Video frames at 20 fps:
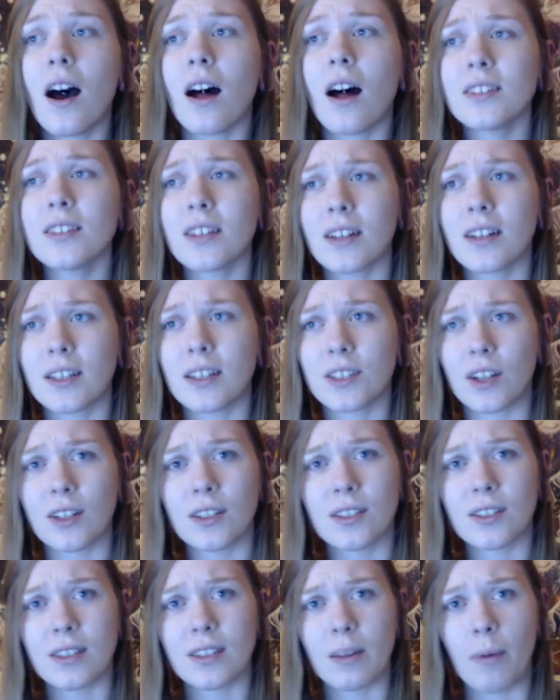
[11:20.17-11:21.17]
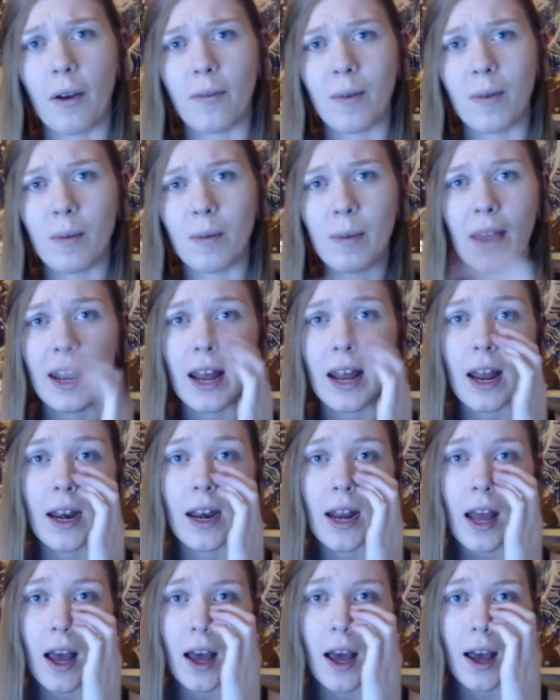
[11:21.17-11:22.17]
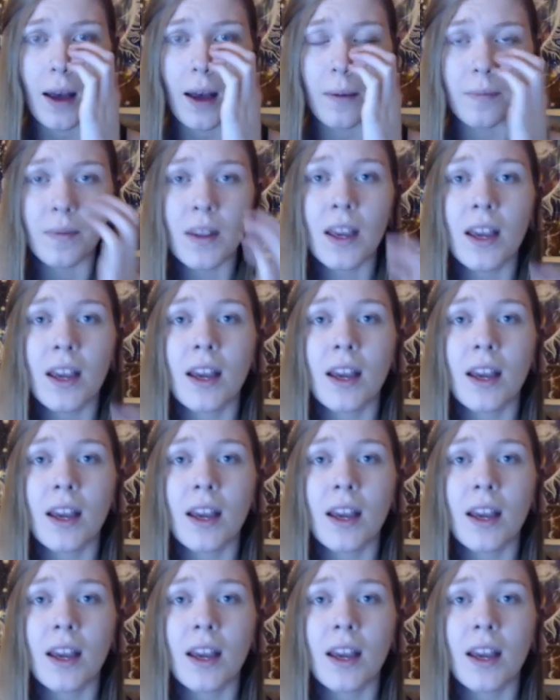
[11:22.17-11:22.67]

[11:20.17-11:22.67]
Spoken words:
All of a sudden I started to slip off my bed, and